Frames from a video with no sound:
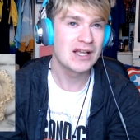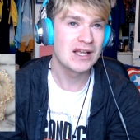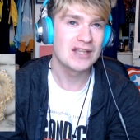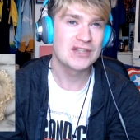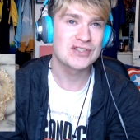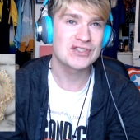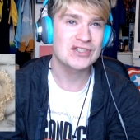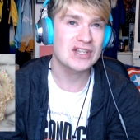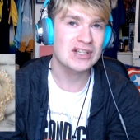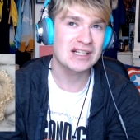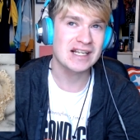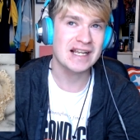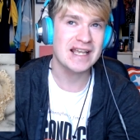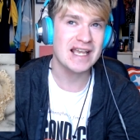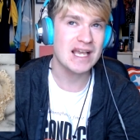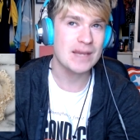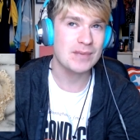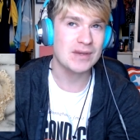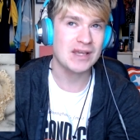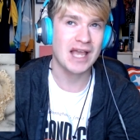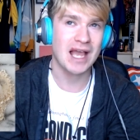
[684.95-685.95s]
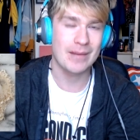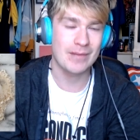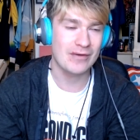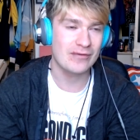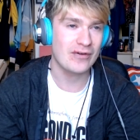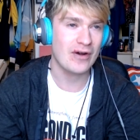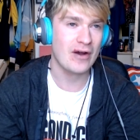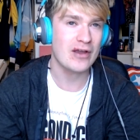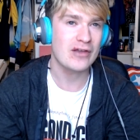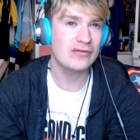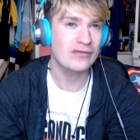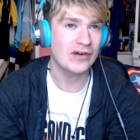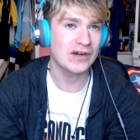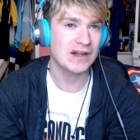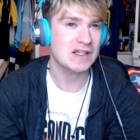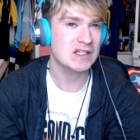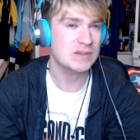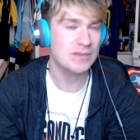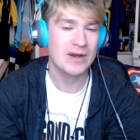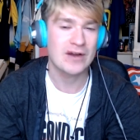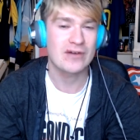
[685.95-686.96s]
suddenly it became a very fun
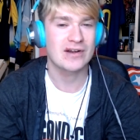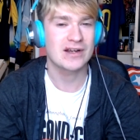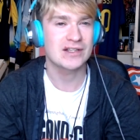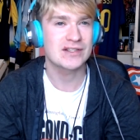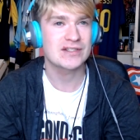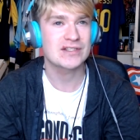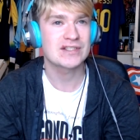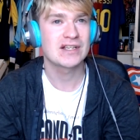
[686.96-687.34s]
experience.